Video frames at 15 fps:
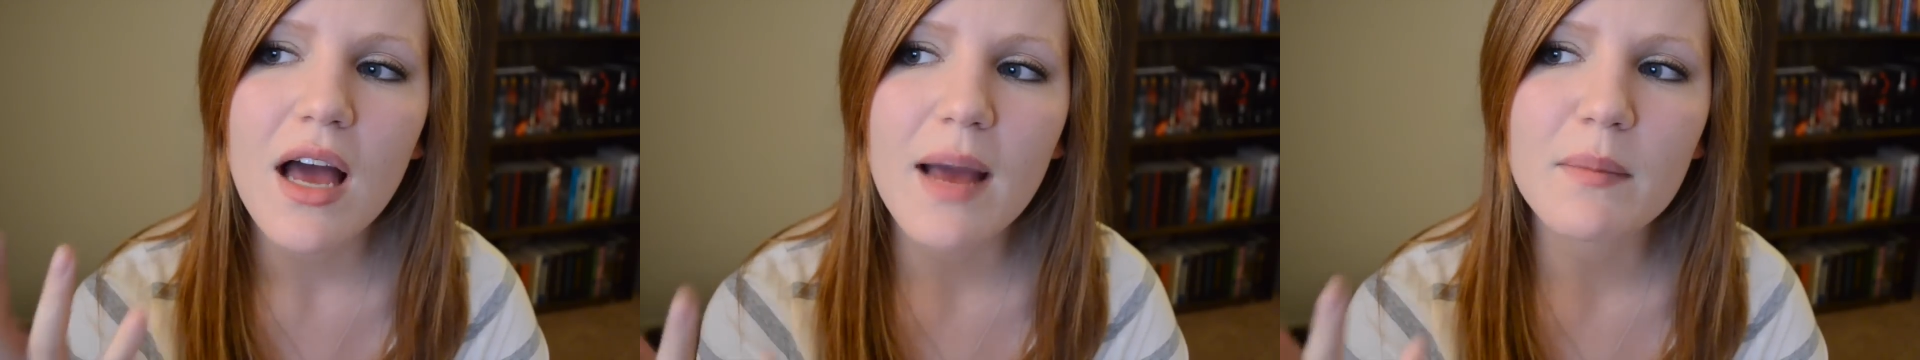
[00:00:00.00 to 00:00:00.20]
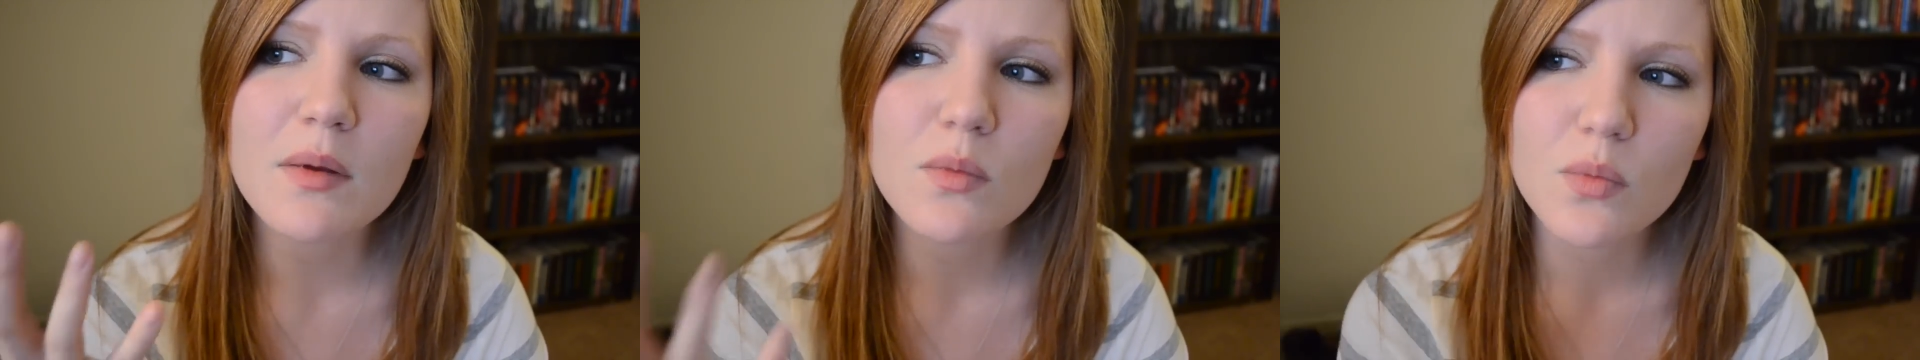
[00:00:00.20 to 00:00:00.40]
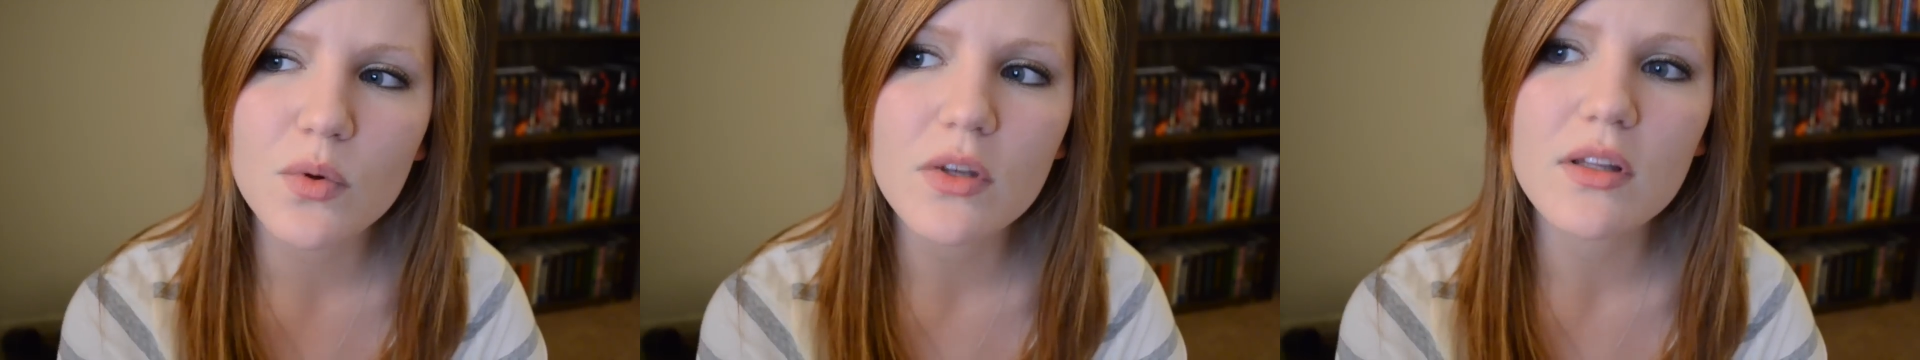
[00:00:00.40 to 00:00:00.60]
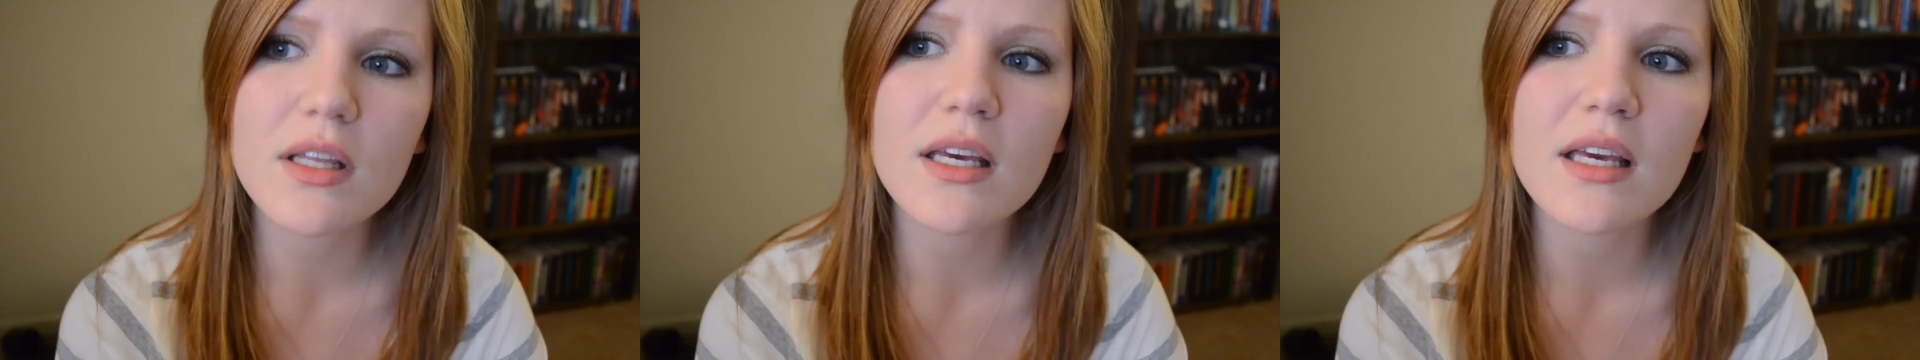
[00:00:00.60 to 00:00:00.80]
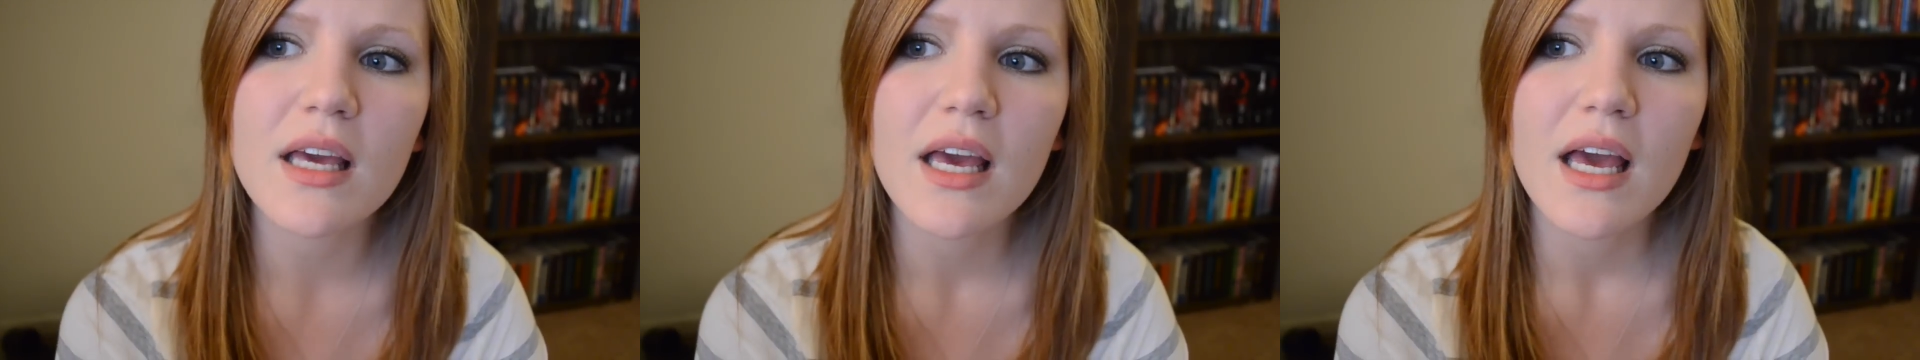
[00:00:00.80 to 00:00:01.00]
I mean,
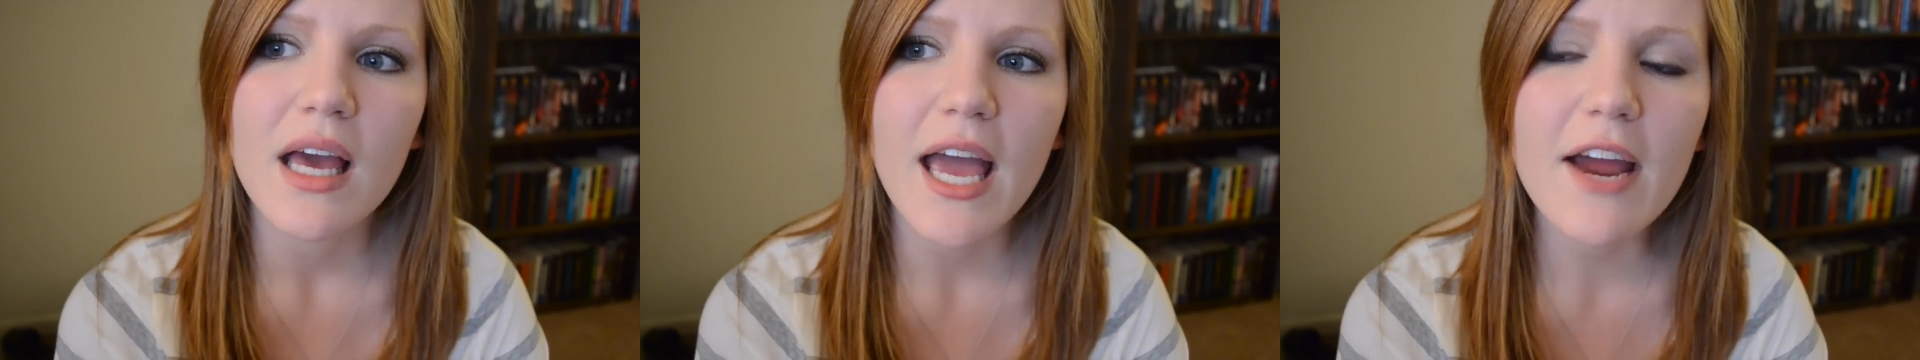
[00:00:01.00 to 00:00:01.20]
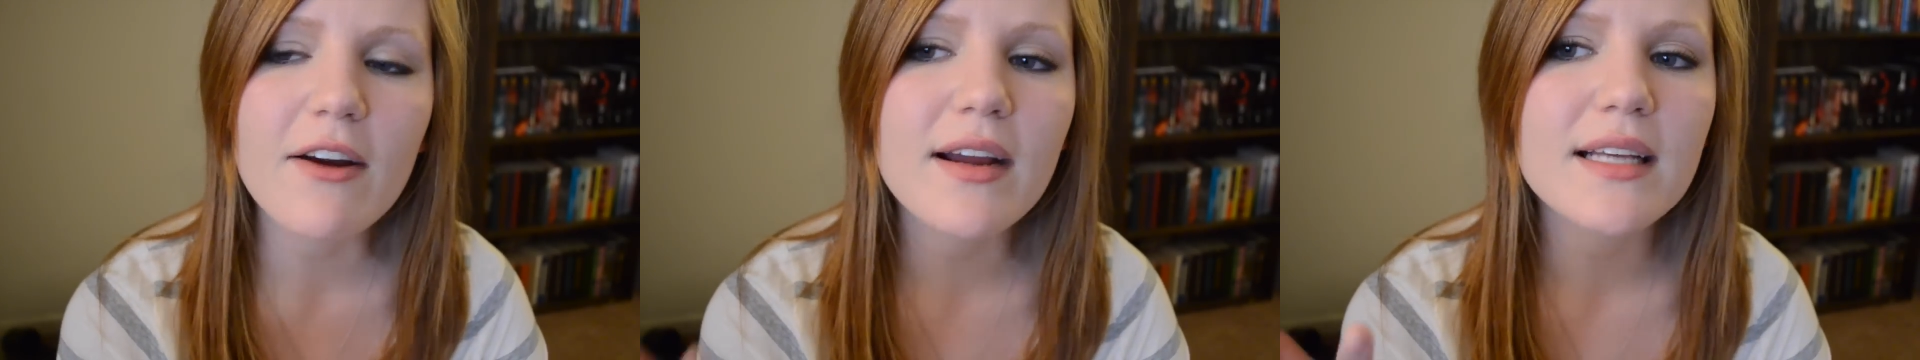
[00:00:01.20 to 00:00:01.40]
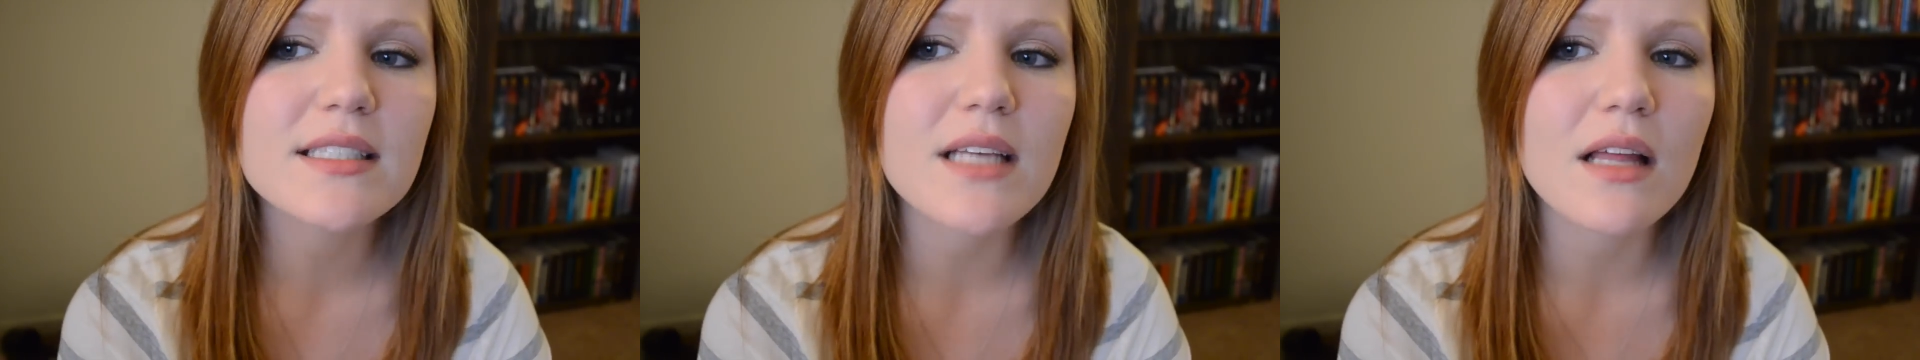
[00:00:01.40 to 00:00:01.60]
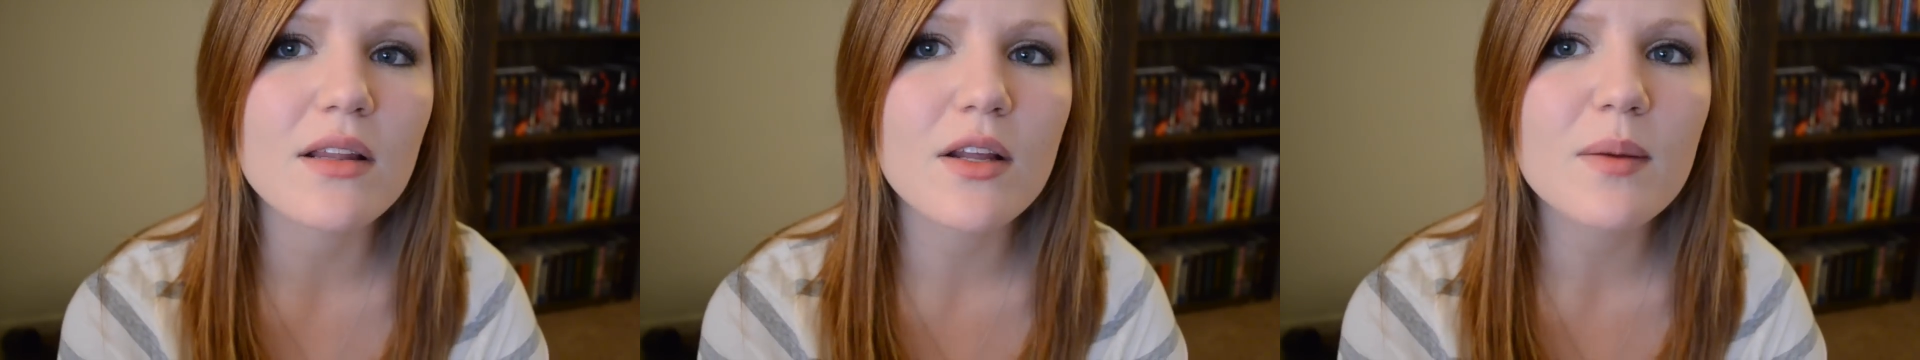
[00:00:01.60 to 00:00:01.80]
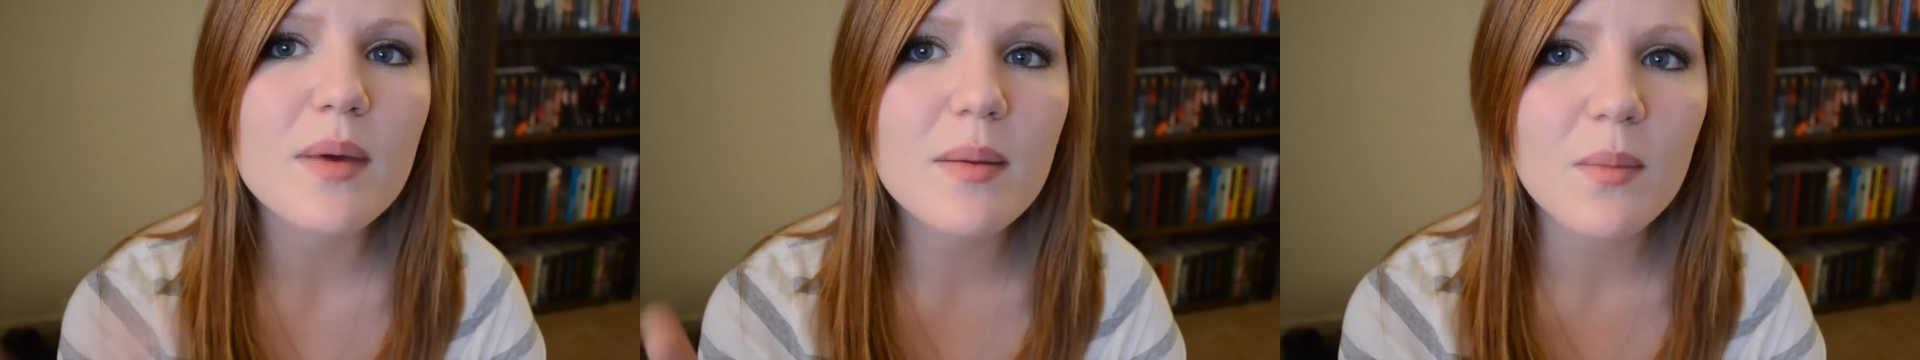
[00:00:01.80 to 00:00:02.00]
really. Harry's a
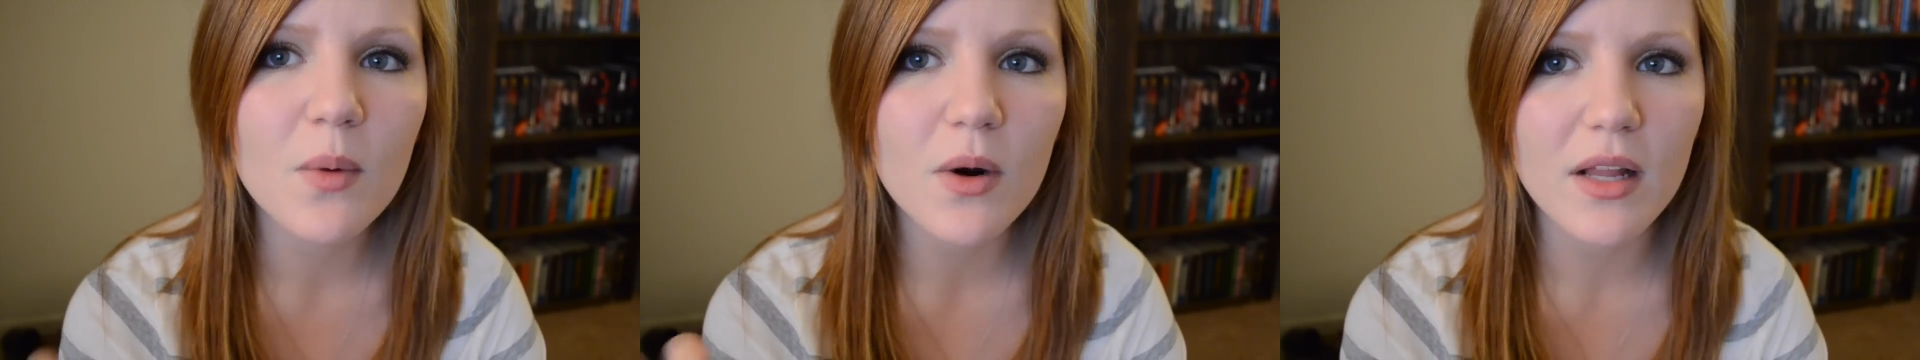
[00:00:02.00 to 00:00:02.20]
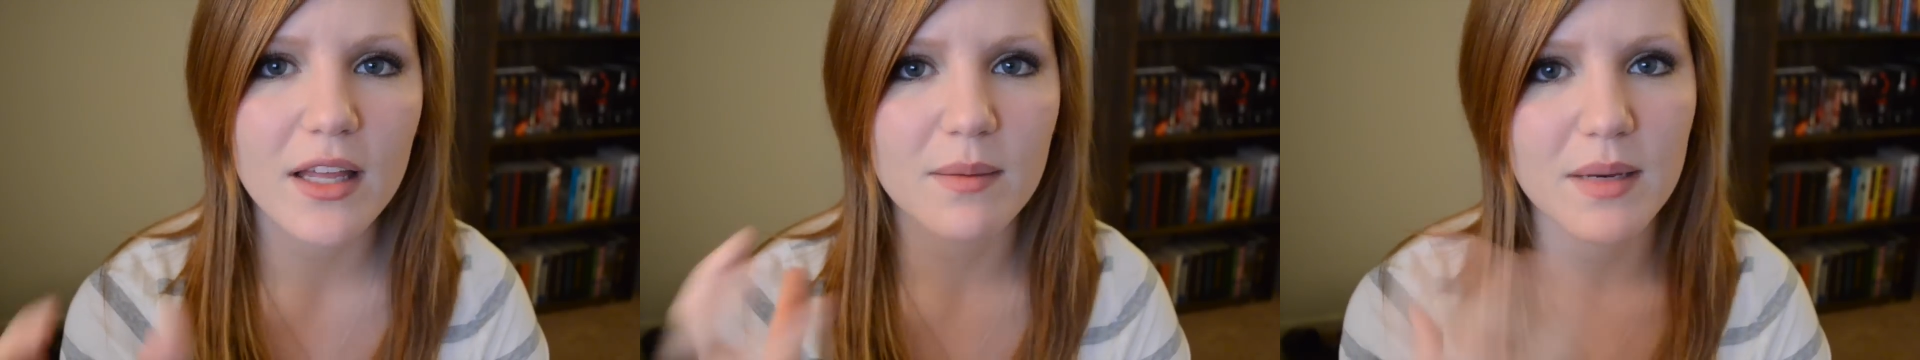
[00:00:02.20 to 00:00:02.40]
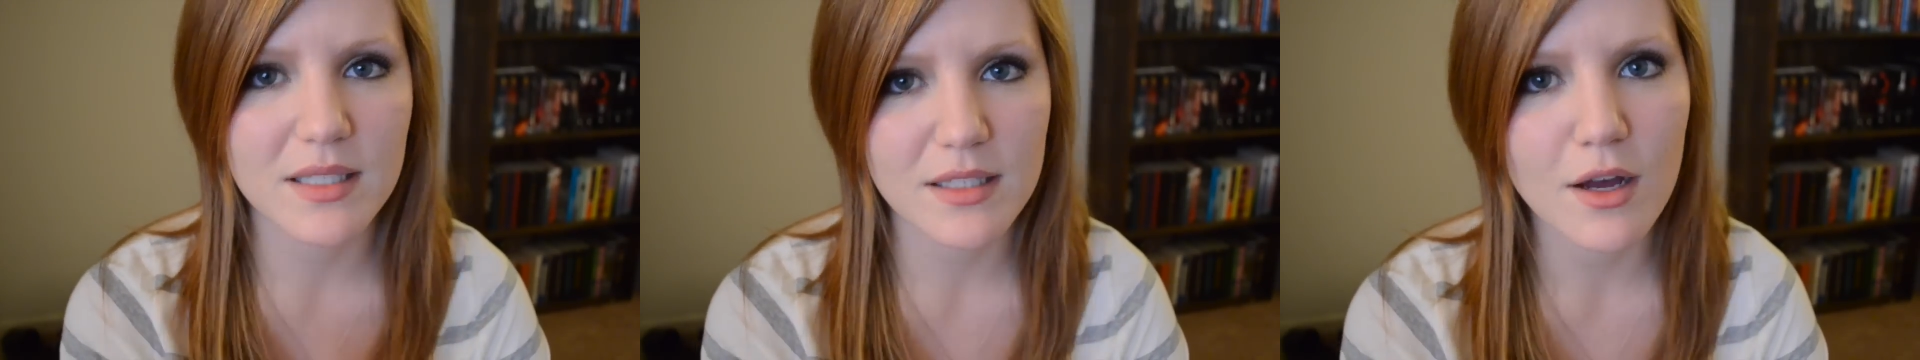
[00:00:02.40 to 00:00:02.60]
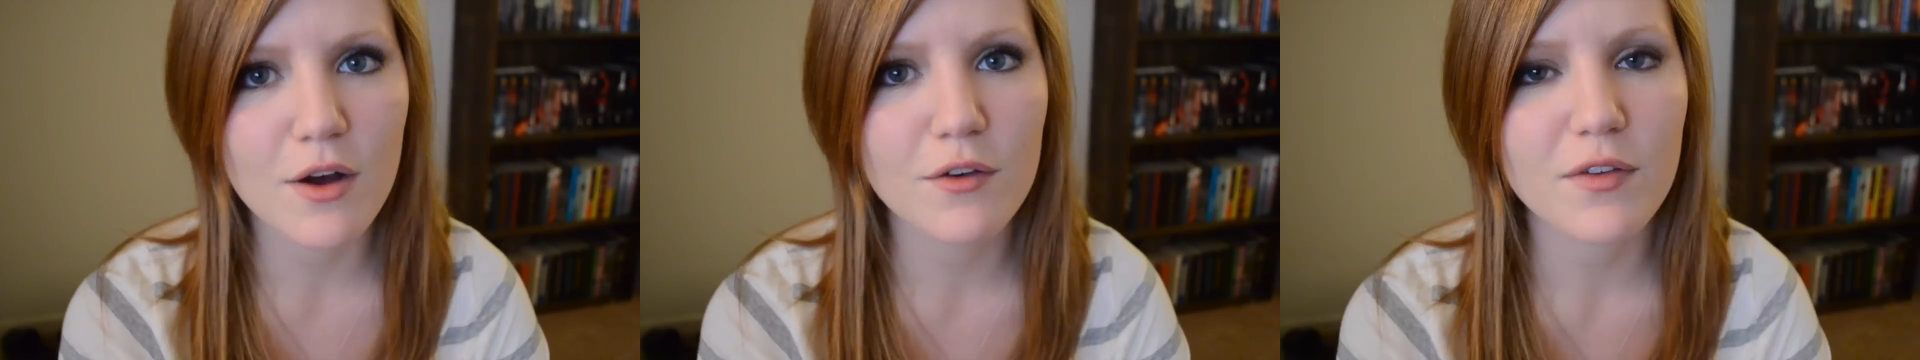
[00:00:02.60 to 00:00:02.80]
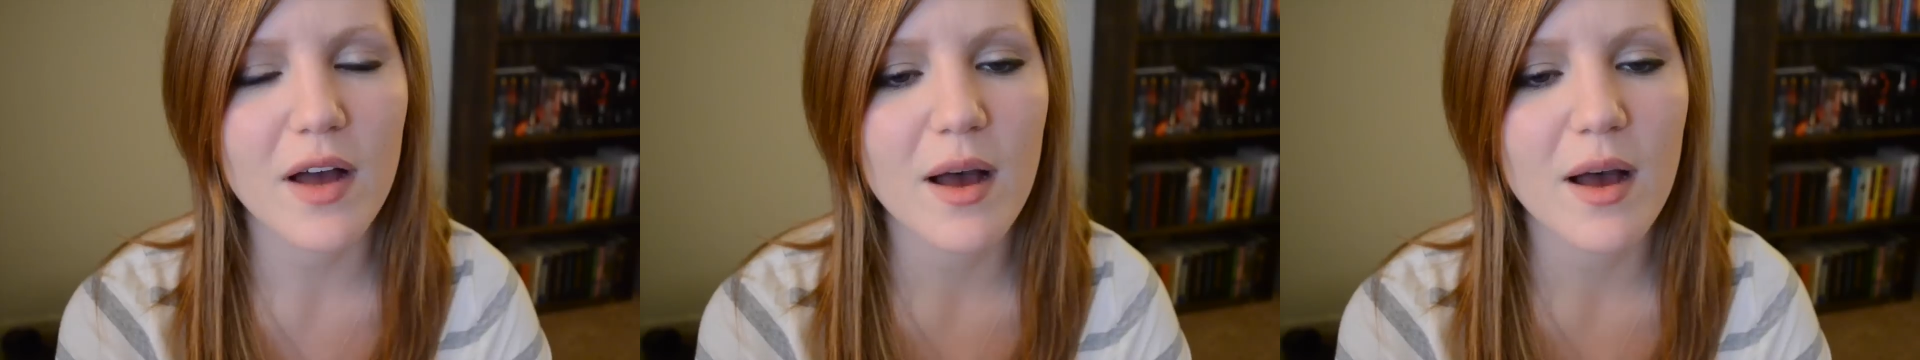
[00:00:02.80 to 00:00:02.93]
little bit more like myself.